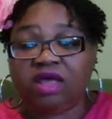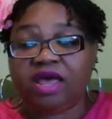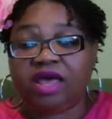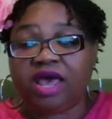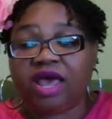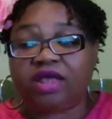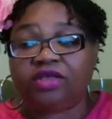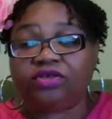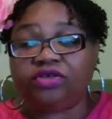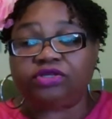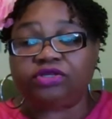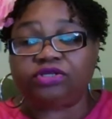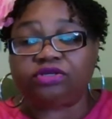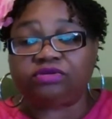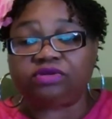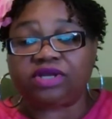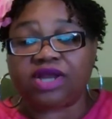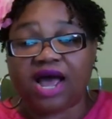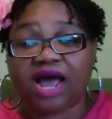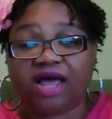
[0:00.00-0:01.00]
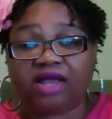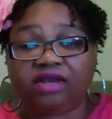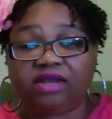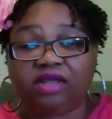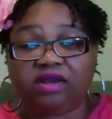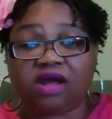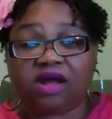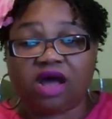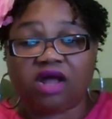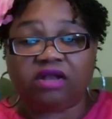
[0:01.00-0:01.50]
and you do not
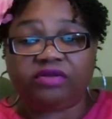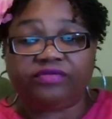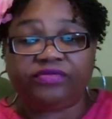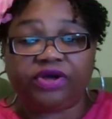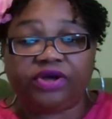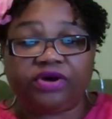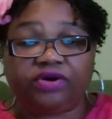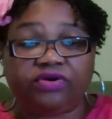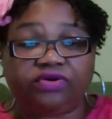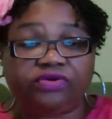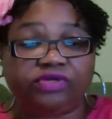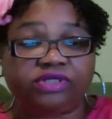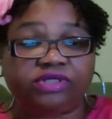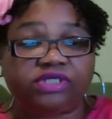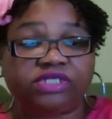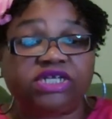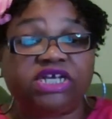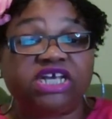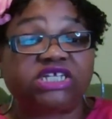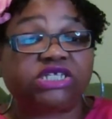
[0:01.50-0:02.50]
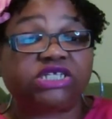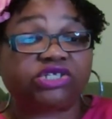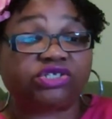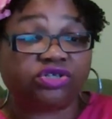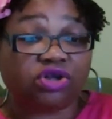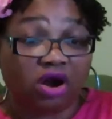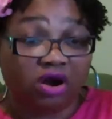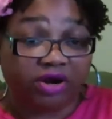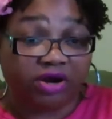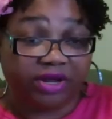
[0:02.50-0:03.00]
need all of those to get
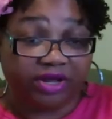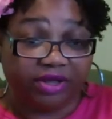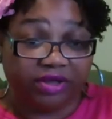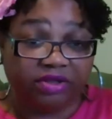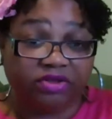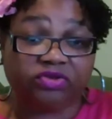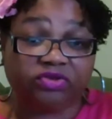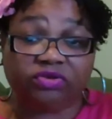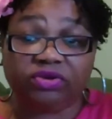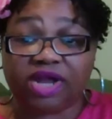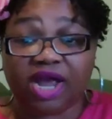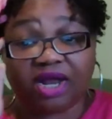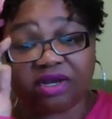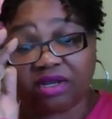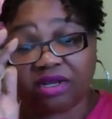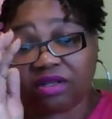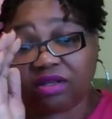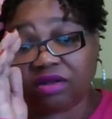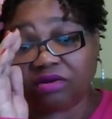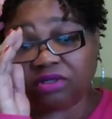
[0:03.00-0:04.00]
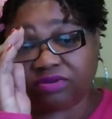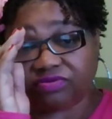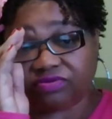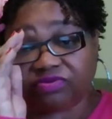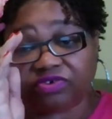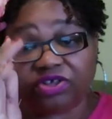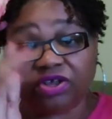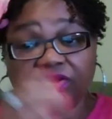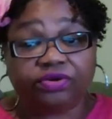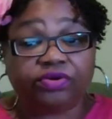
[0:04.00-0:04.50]
started you do not need those
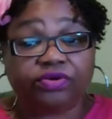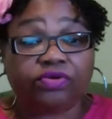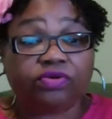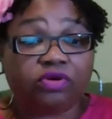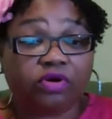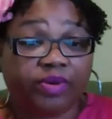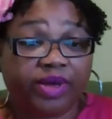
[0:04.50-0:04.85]
for your google